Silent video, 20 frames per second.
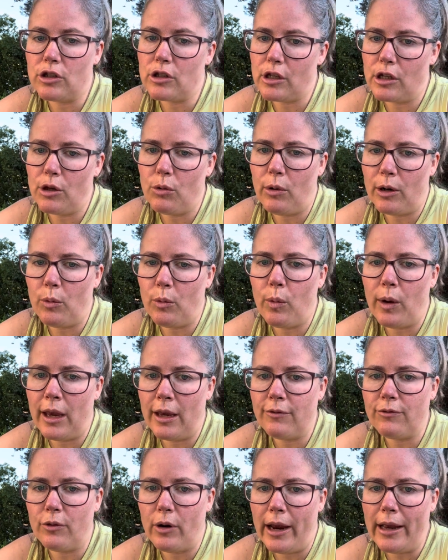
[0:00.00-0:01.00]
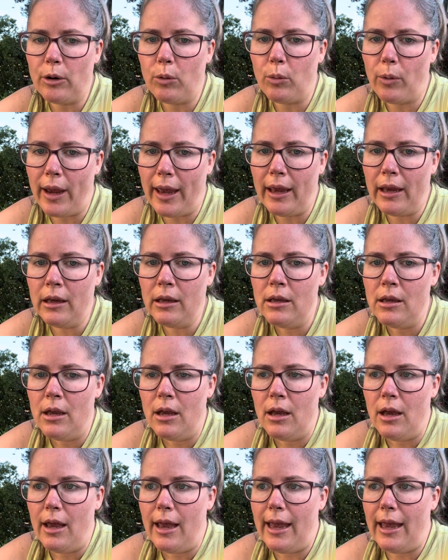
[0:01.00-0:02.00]
So you want to waive right away
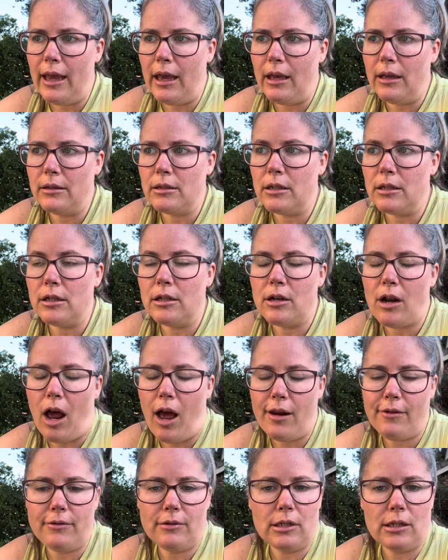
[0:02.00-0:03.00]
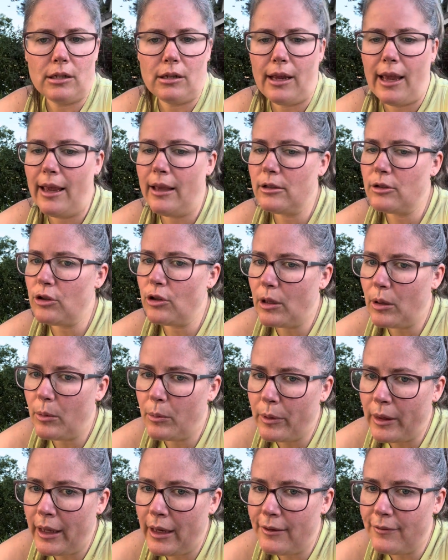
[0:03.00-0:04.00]
and not answer the
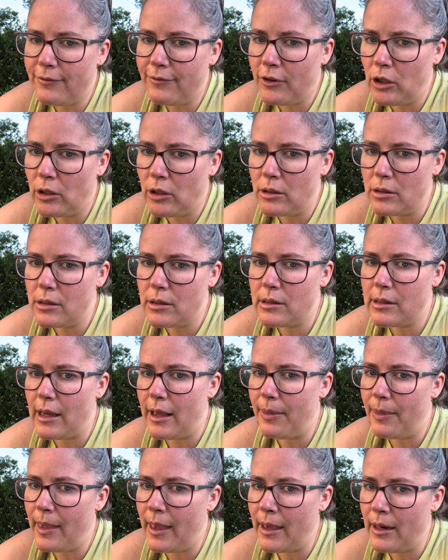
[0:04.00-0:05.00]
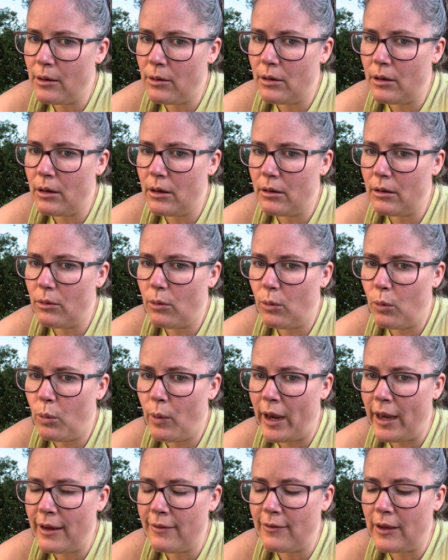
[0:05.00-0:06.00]
complaint first and then
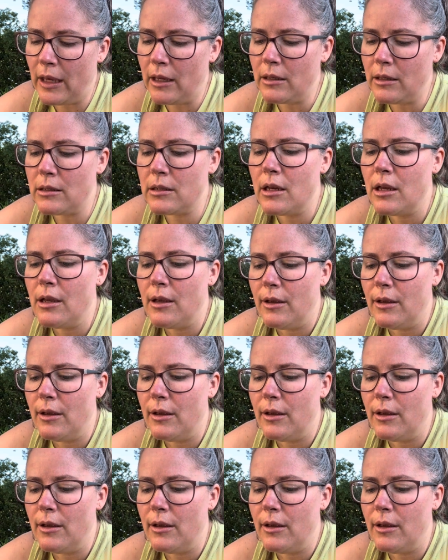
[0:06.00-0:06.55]
waive it.